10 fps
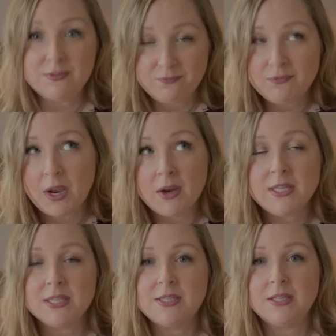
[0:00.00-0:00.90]
very
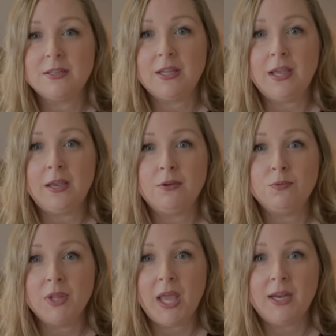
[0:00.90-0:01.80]
distantly
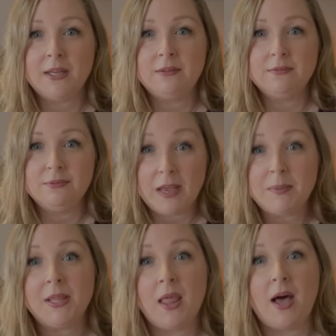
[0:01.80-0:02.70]
related
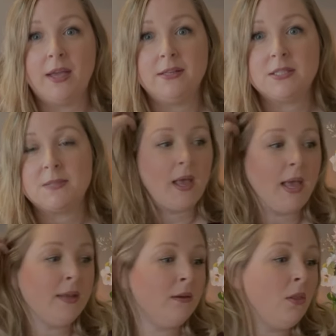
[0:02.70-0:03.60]
family lines.
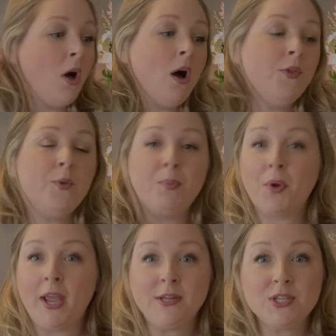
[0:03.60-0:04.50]
And along the
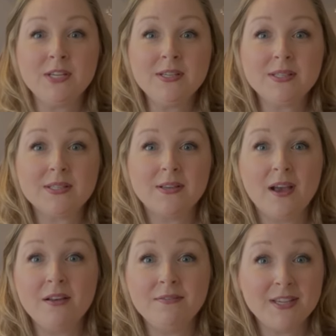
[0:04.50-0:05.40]
branches
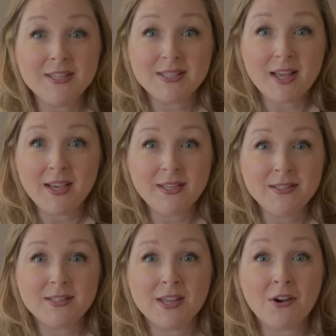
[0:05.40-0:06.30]
of these
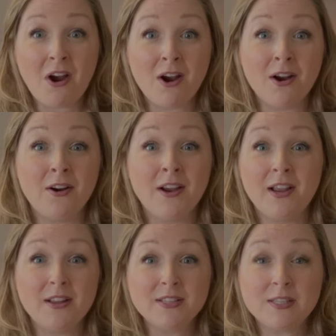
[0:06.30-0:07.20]
lines, there are
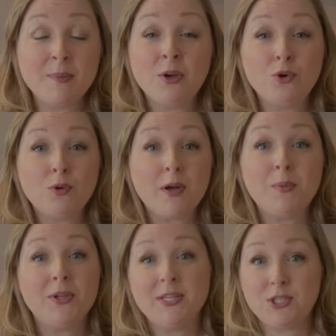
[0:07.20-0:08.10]
some
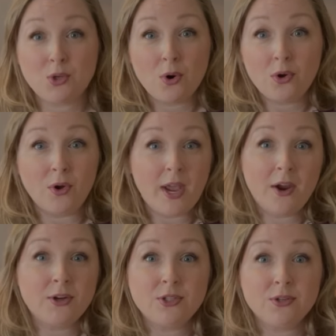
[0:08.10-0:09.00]
incredible historical
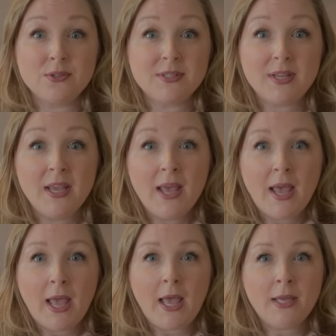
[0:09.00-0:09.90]
characters.
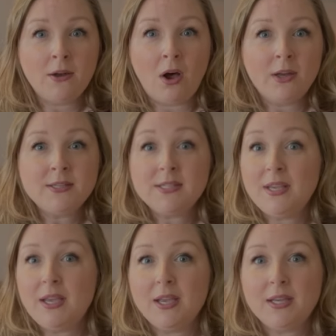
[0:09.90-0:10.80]
And
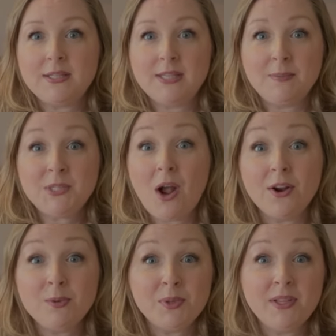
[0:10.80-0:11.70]
honestly, it seems
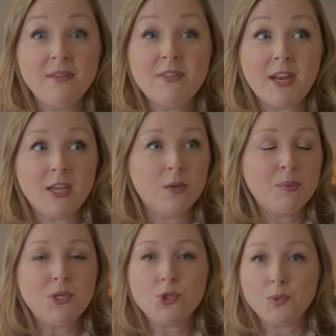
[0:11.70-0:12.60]
hard to believe that it could
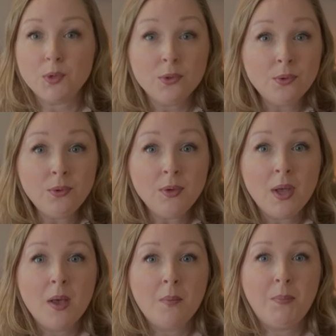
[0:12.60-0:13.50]
be true,
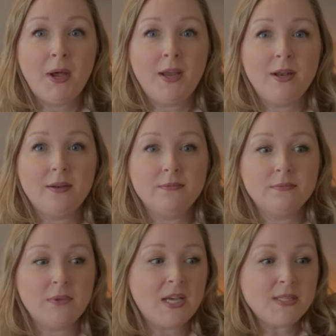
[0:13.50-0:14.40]
but
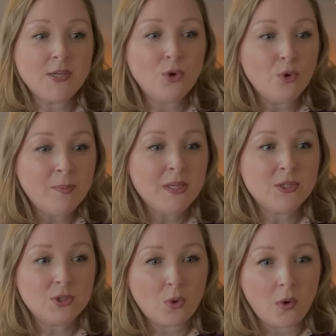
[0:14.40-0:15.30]
as I told my
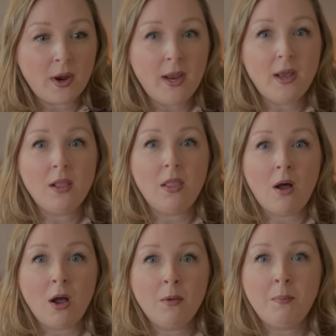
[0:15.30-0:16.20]
story
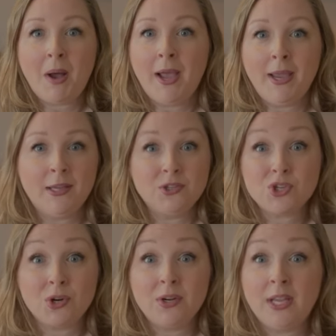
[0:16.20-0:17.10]
along my
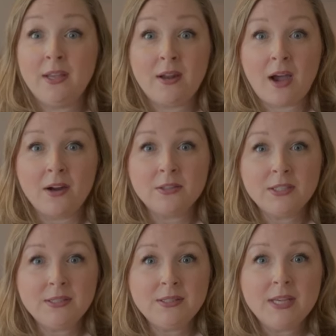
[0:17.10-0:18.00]
journey in
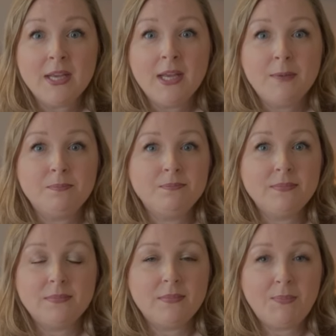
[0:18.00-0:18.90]
Ireland,
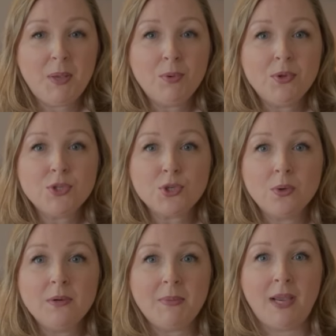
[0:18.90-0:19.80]
people
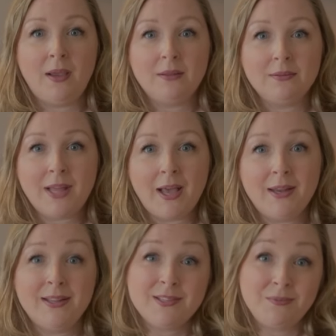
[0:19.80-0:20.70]
assured me
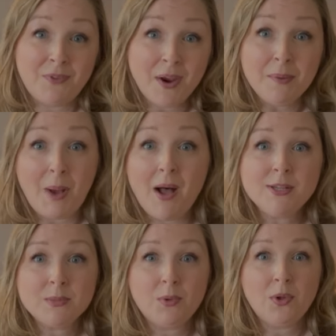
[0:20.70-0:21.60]
that it's very
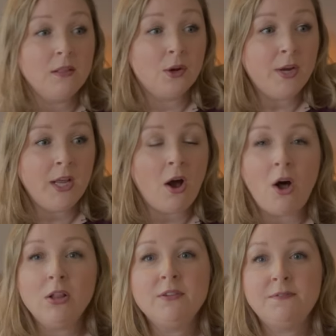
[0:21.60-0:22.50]
possible. Learning
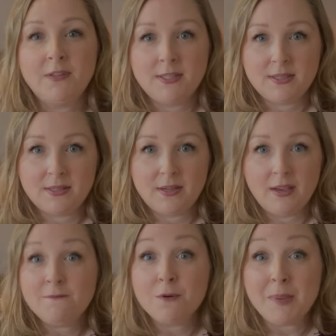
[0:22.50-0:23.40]
all of this
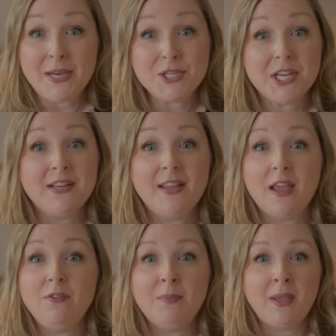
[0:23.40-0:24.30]
information
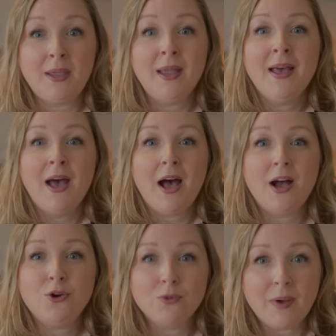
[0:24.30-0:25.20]
gave me
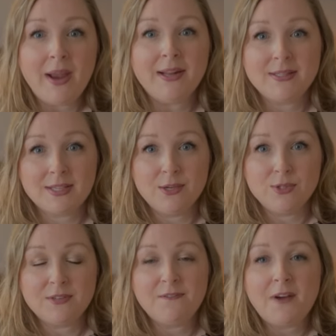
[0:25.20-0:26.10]
a great excuse
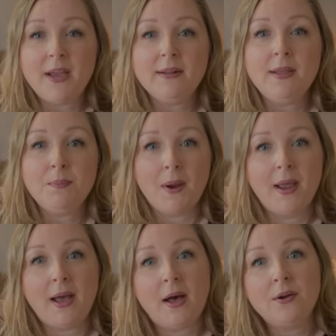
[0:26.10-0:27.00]
to finally
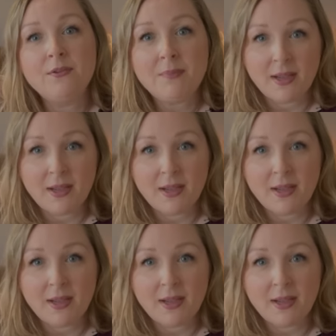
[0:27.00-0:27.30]
break out of my